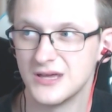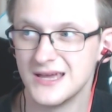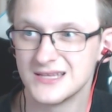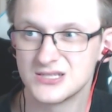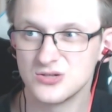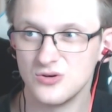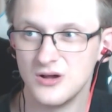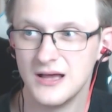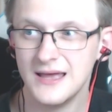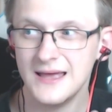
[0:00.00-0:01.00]

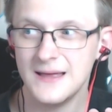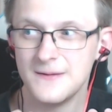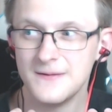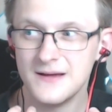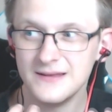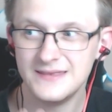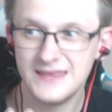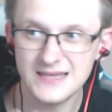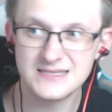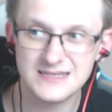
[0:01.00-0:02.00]
So
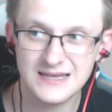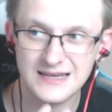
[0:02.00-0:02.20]
this